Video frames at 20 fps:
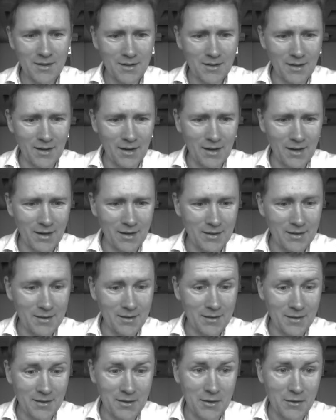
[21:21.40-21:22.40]
And
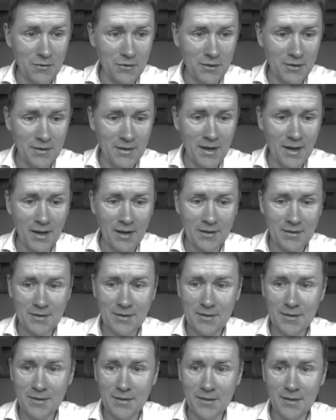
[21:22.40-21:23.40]
a different task,
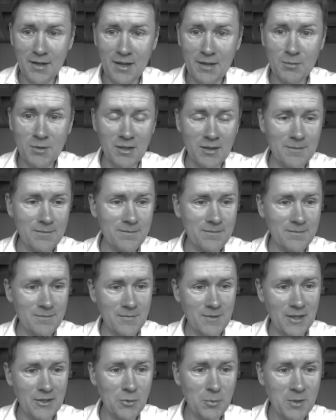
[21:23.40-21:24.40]
namely,
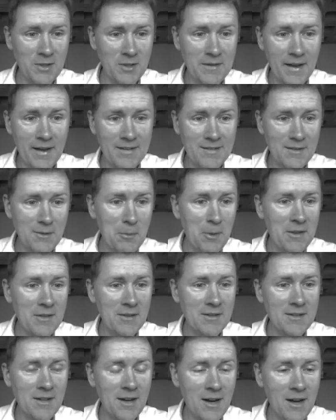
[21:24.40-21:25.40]
can you please estimate the
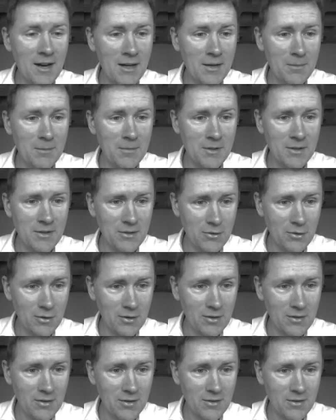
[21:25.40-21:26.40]
time it took
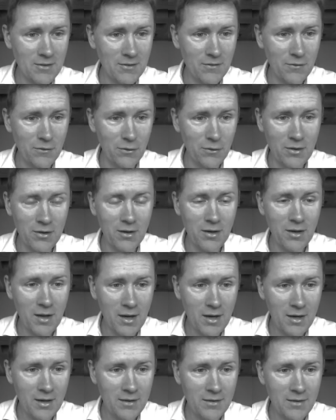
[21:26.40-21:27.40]
for the
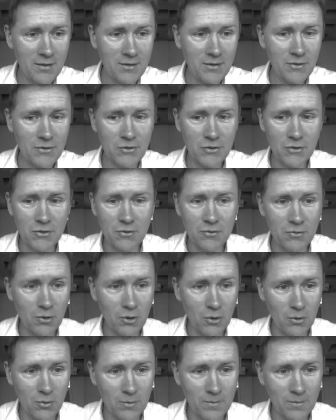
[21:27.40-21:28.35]
line to grow?